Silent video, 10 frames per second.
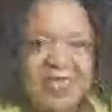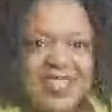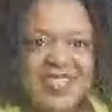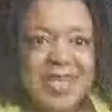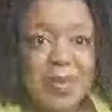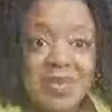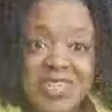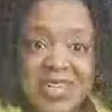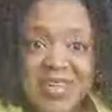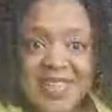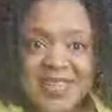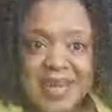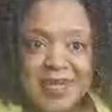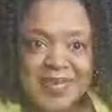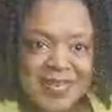I'm just double checking
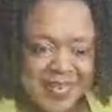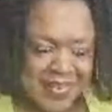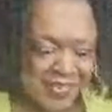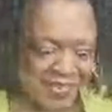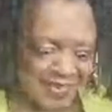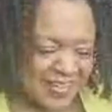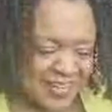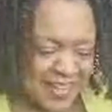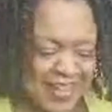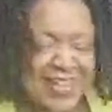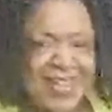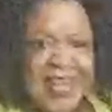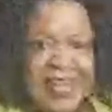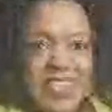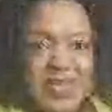this out
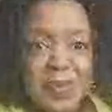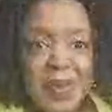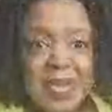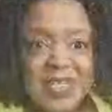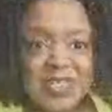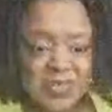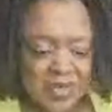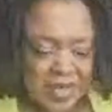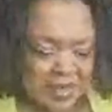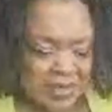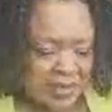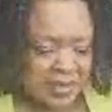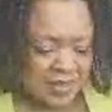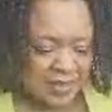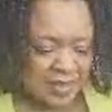and uh, just making sure
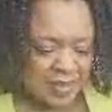that uh,